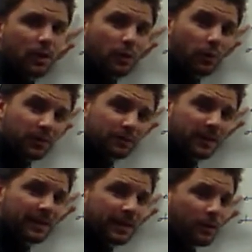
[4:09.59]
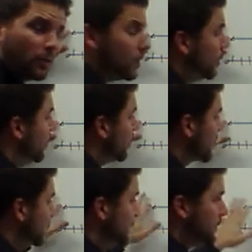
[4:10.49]
I want to find out what
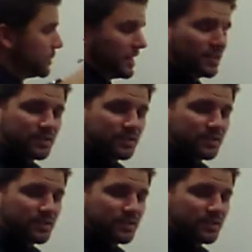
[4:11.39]
I meant by a